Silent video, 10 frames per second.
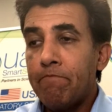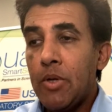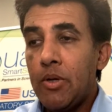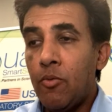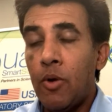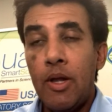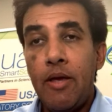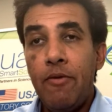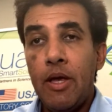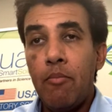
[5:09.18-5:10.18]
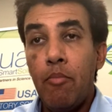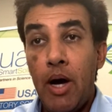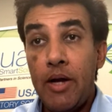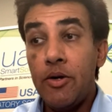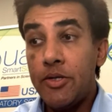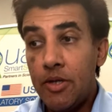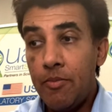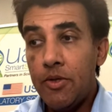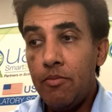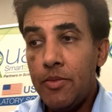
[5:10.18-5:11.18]
relieving minor
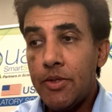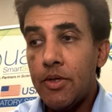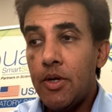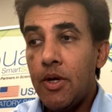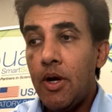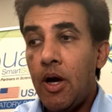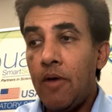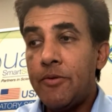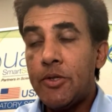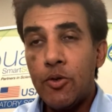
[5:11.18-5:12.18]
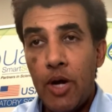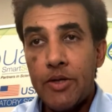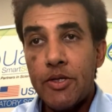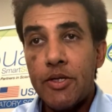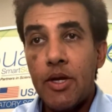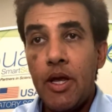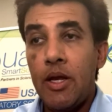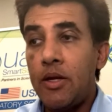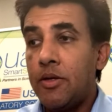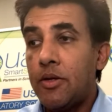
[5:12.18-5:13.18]
symptoms of stress
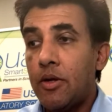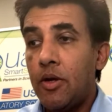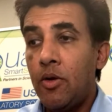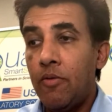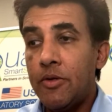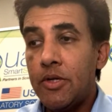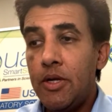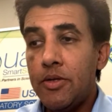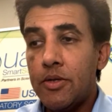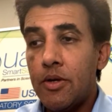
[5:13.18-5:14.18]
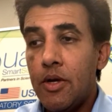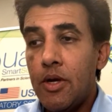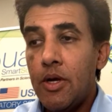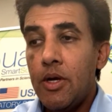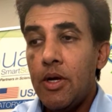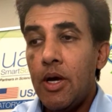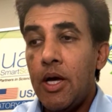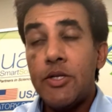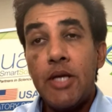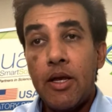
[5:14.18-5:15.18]
and nervousness.
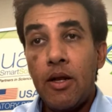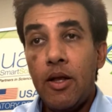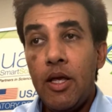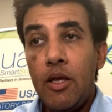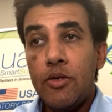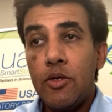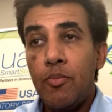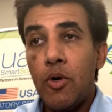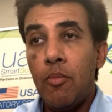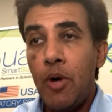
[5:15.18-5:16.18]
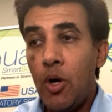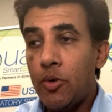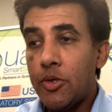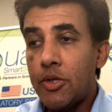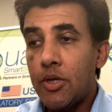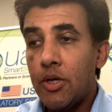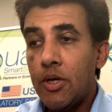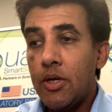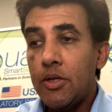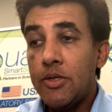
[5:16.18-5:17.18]
Secondly, to promote
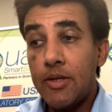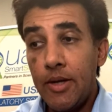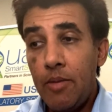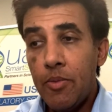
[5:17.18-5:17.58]
sleep.